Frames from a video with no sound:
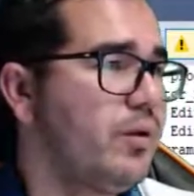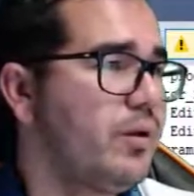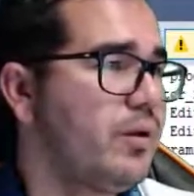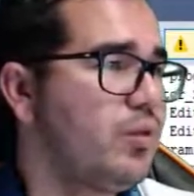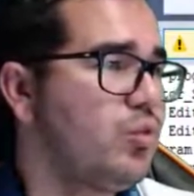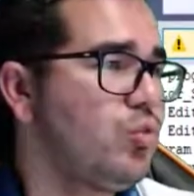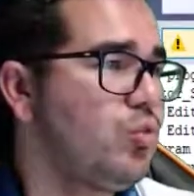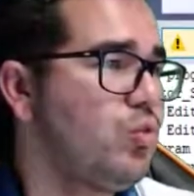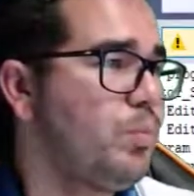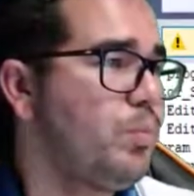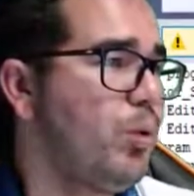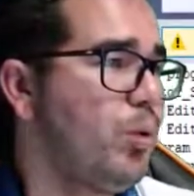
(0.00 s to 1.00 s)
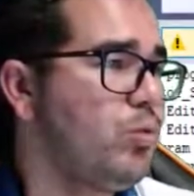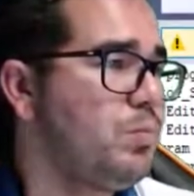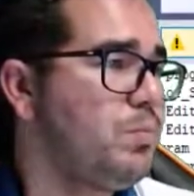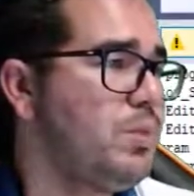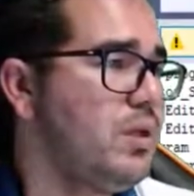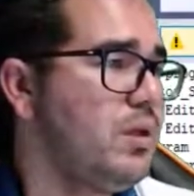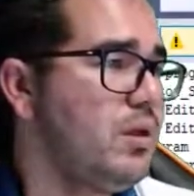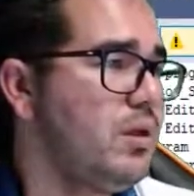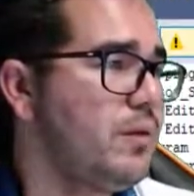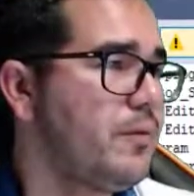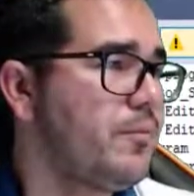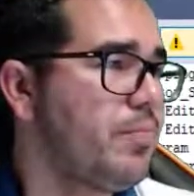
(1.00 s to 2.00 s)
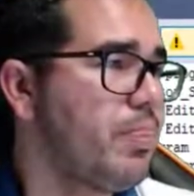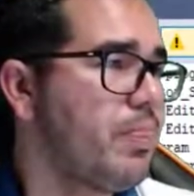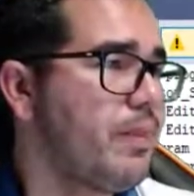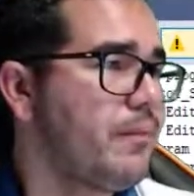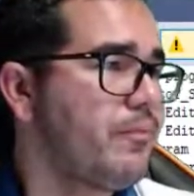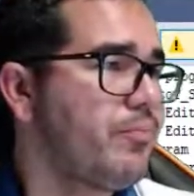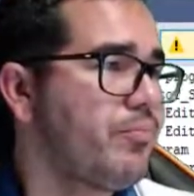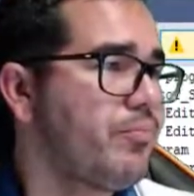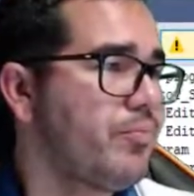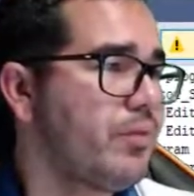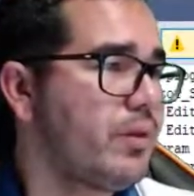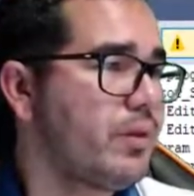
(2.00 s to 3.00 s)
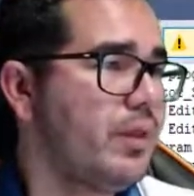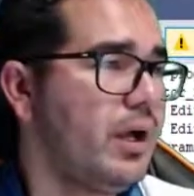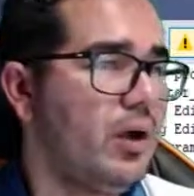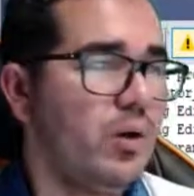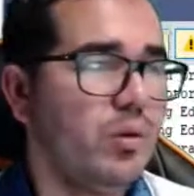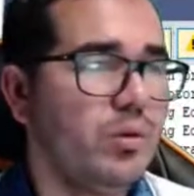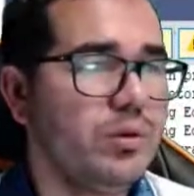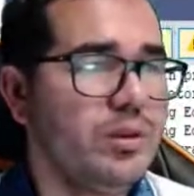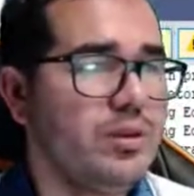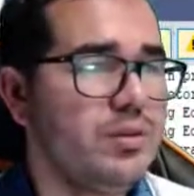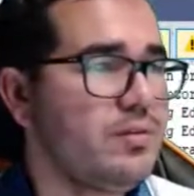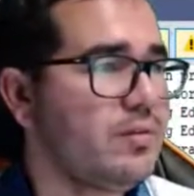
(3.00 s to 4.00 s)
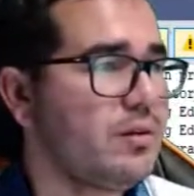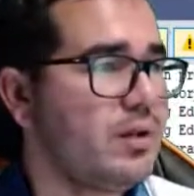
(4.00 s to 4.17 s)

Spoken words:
supposed to be, now is